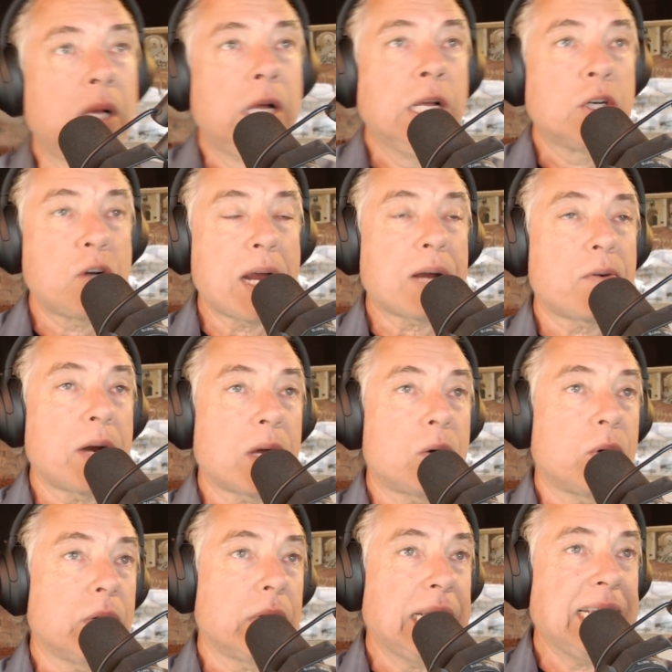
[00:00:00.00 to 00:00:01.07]
track
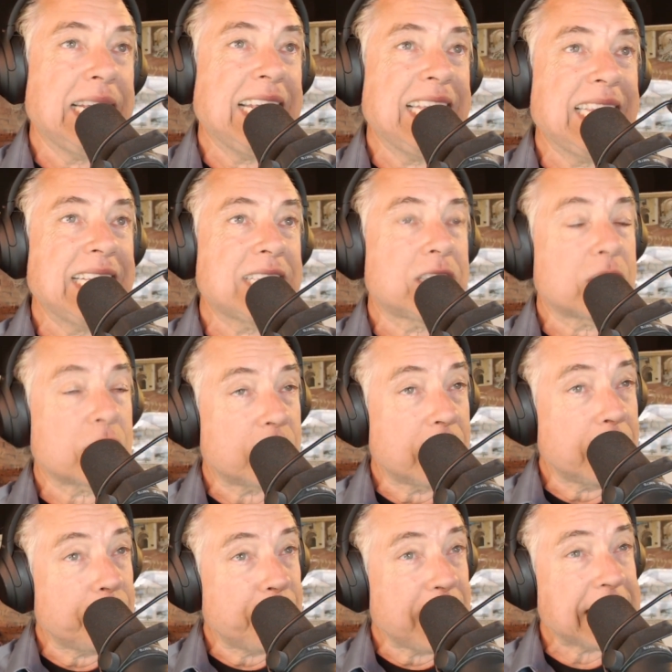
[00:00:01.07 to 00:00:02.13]
record in this
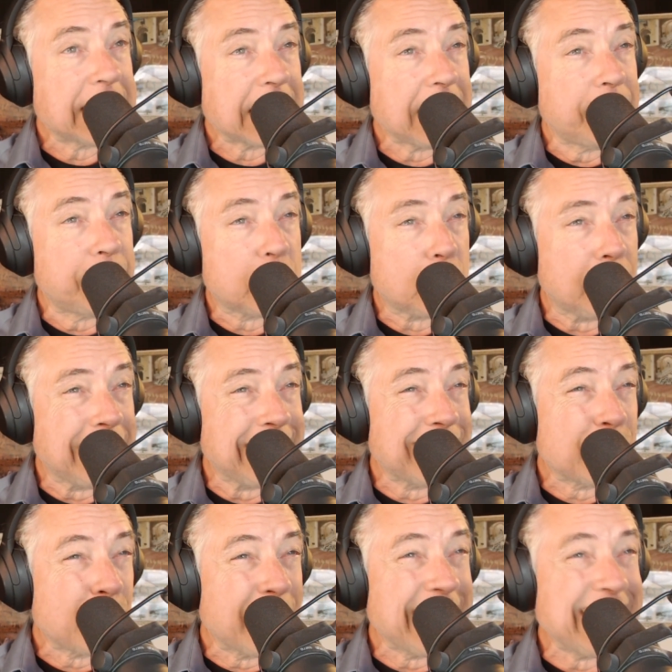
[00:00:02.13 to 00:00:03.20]
degree. Basically, between
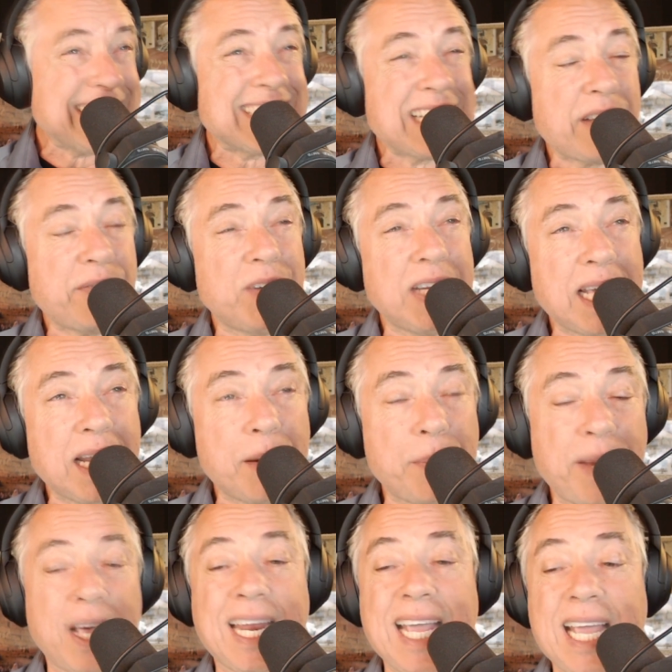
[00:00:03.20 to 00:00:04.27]
27 and
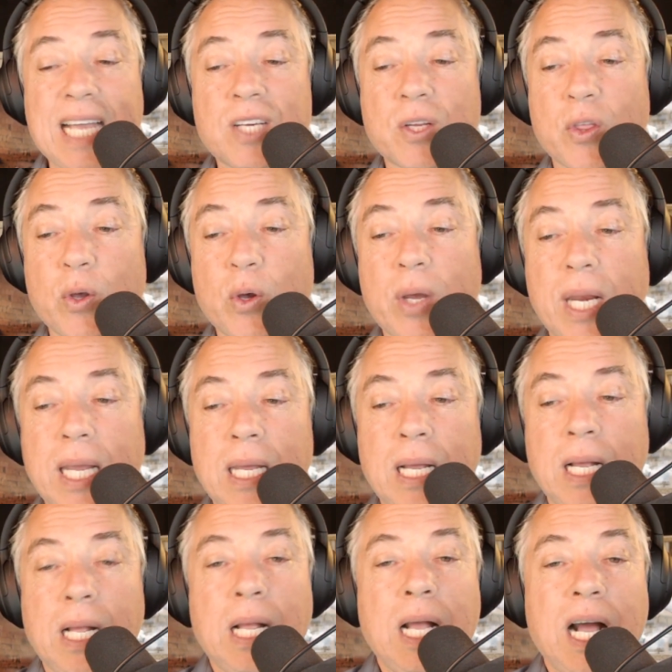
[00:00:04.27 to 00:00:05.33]
about age 30,
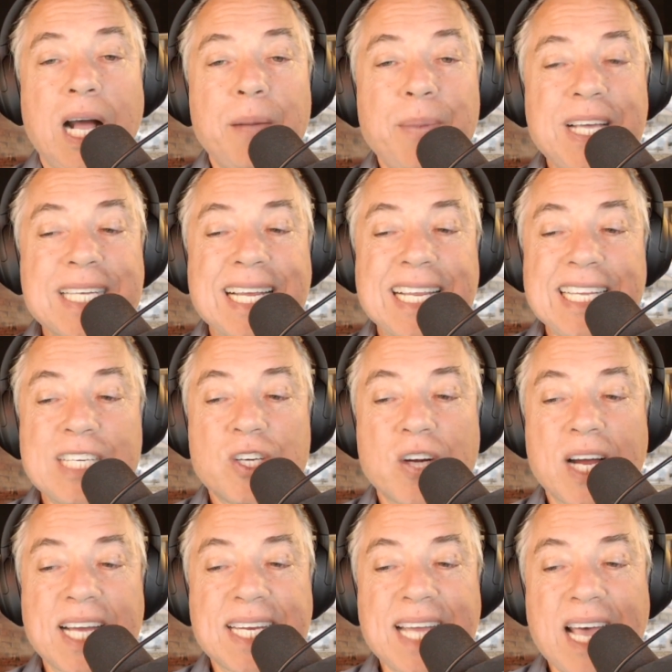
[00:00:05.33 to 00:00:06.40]
I basically
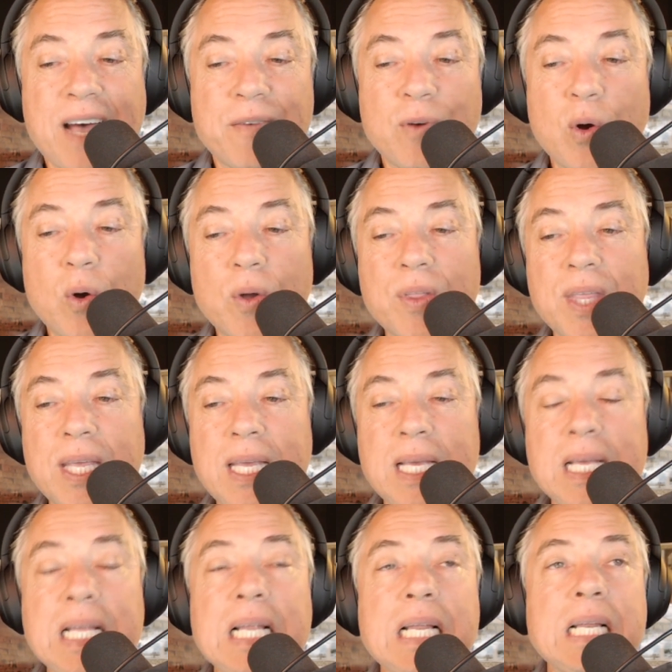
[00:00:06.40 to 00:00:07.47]
tried to have all the
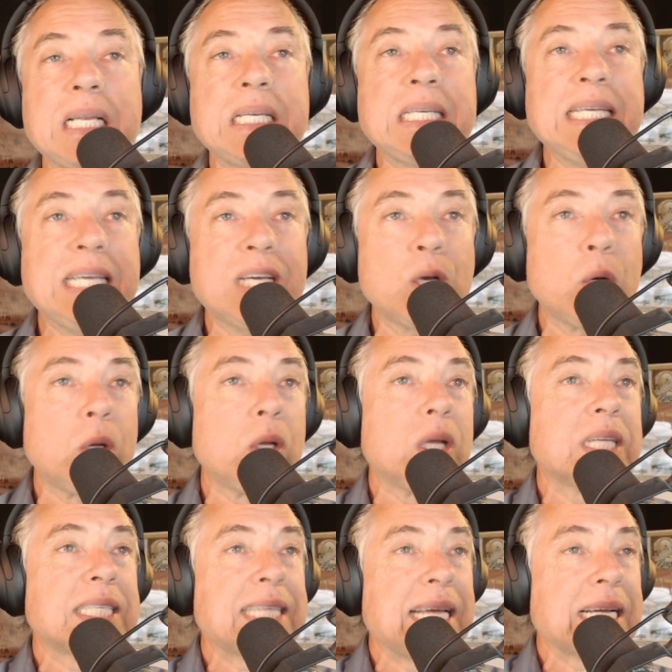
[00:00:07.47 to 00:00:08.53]
legal
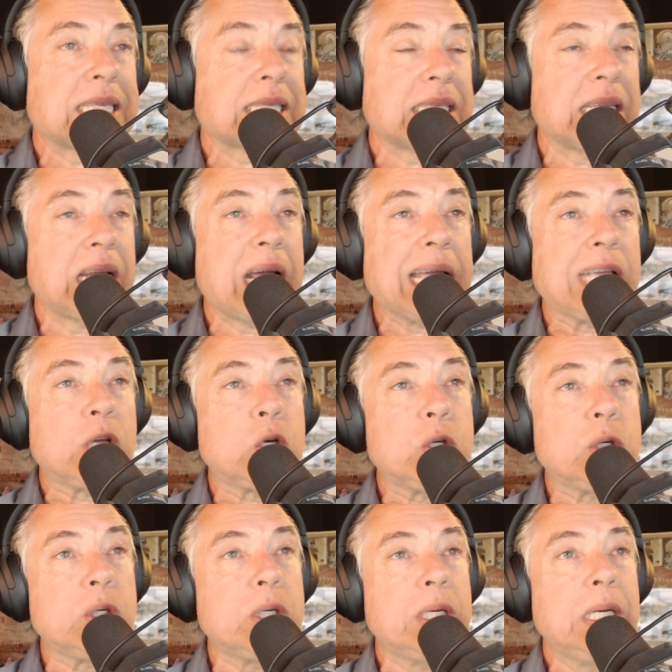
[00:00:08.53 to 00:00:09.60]
sex that I
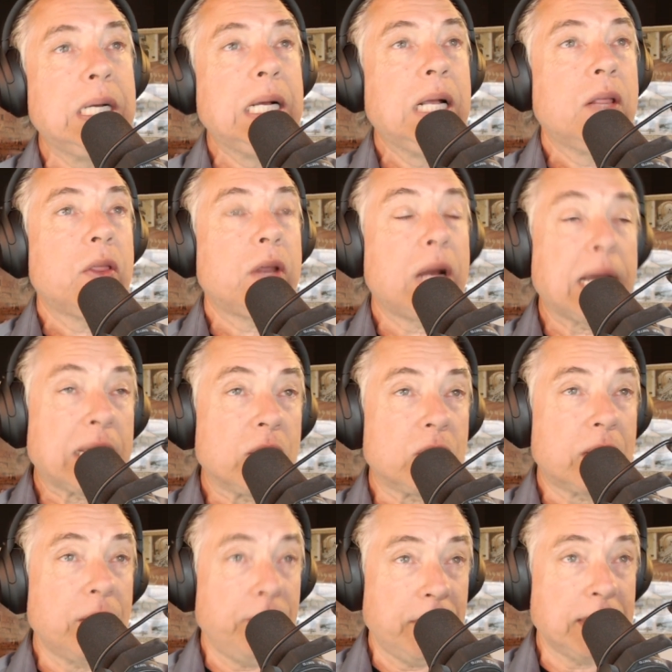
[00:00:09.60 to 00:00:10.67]
could
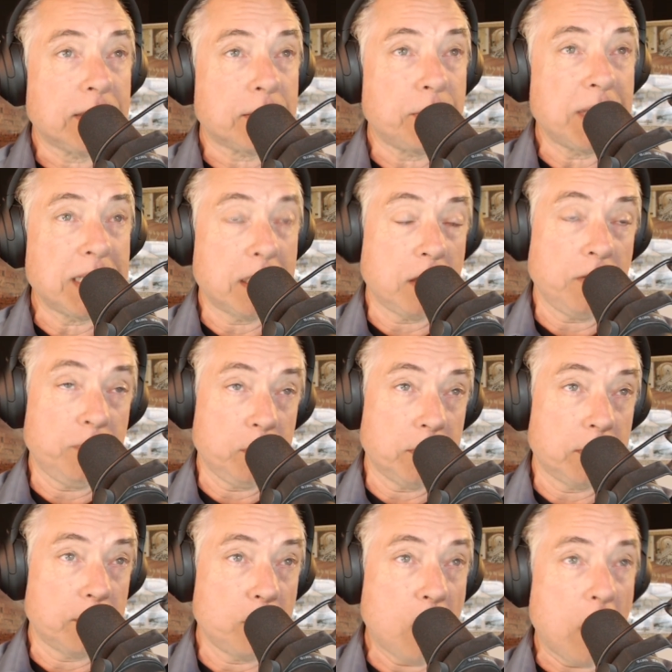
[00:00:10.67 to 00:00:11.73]
convince myself
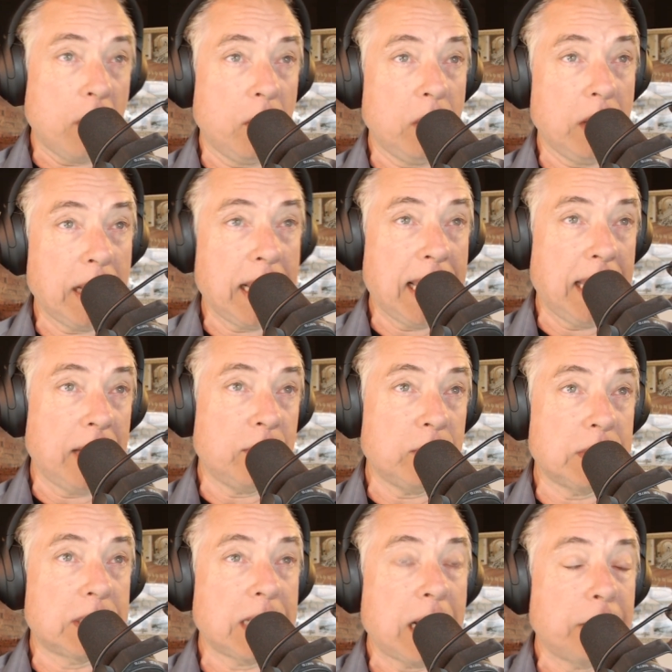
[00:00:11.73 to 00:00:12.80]
was moral and
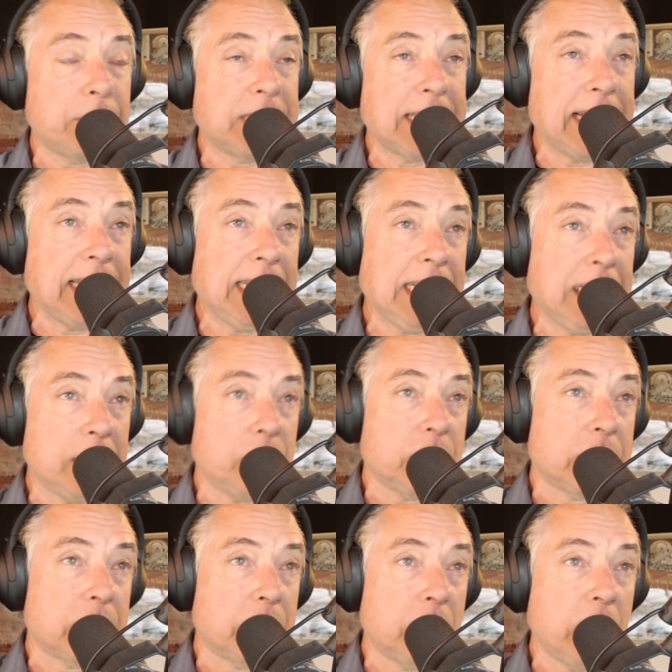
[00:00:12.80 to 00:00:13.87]
was upstanding. It
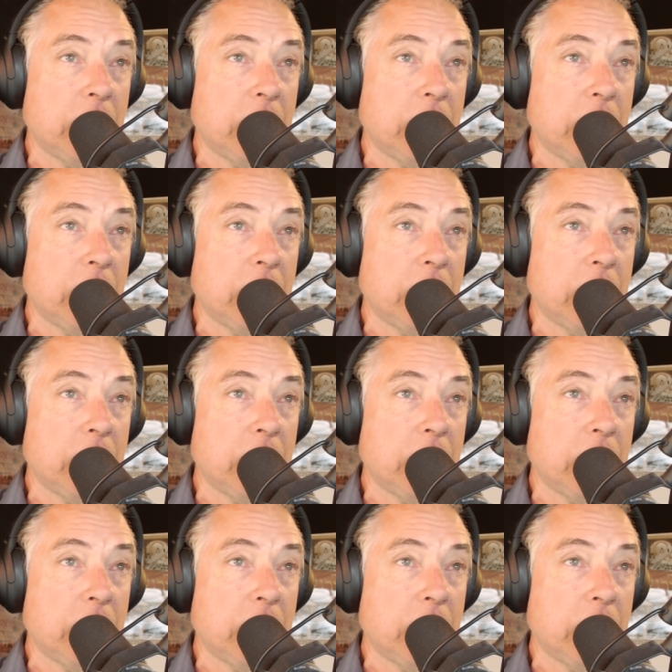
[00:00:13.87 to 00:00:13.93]
was, you